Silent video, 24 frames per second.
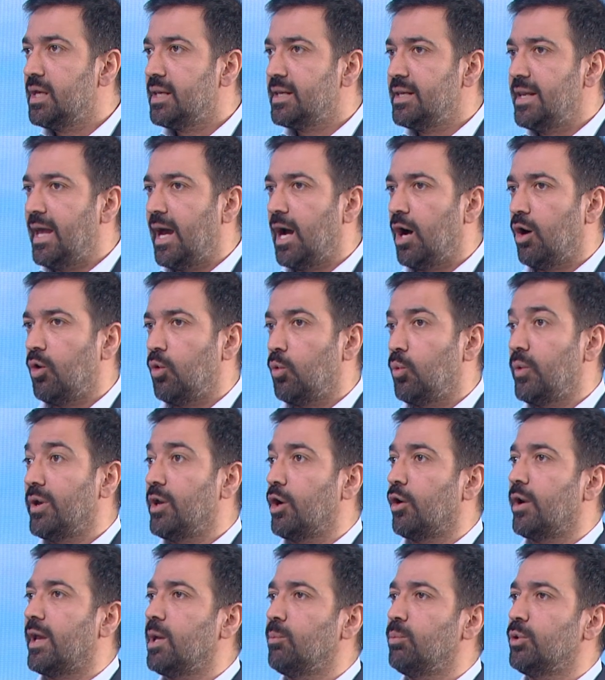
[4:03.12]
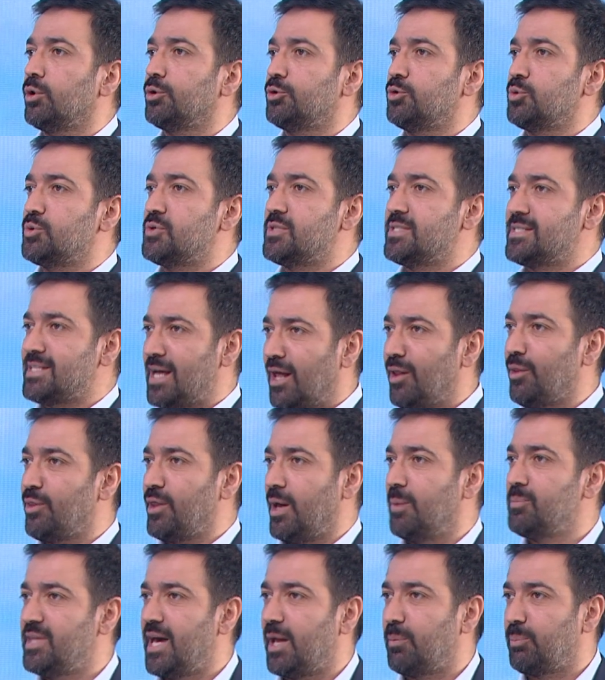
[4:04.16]
Now we are able to sell
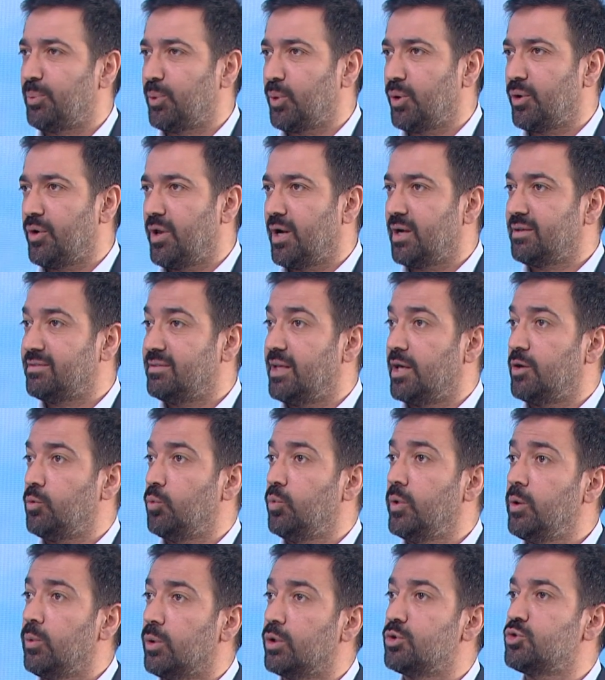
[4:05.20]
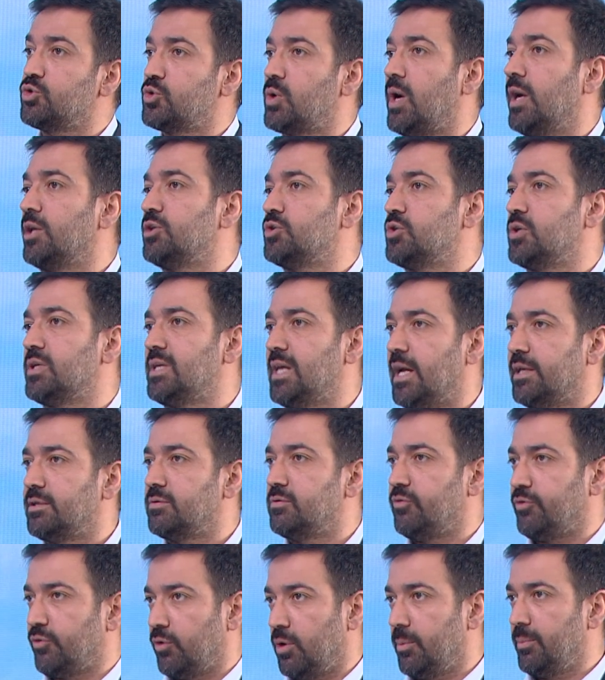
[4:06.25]
them that product that we were trying to
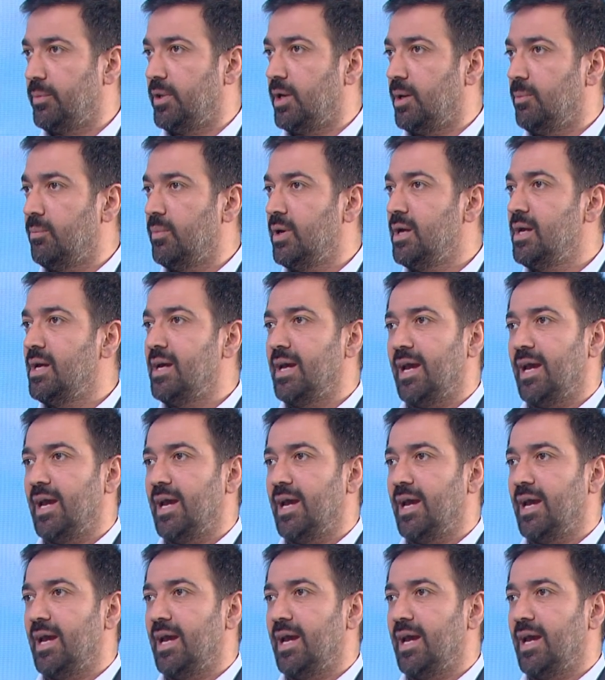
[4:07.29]
get from them